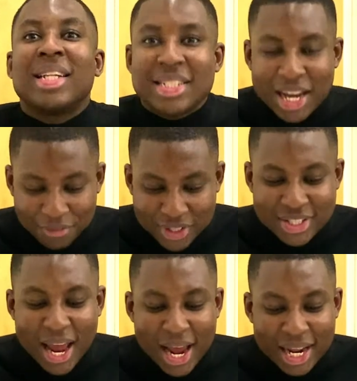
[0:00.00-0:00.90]
David's
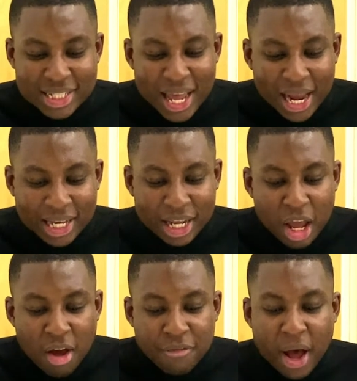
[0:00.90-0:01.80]
dad, exactly.
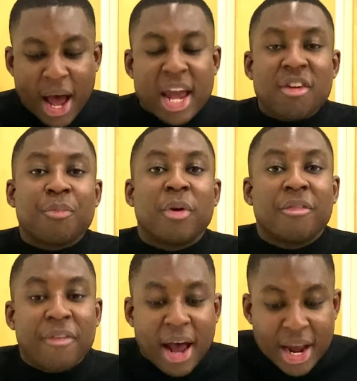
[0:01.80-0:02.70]
For I have
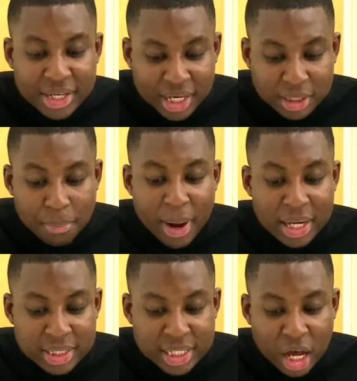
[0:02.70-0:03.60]
provided
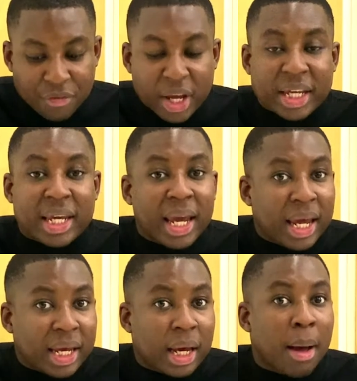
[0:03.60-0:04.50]
myself a
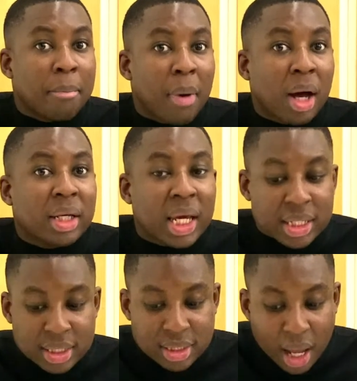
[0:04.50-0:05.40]
king among
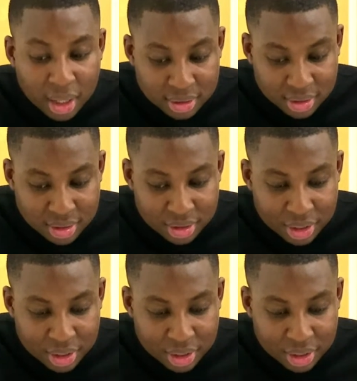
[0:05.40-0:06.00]
his sons.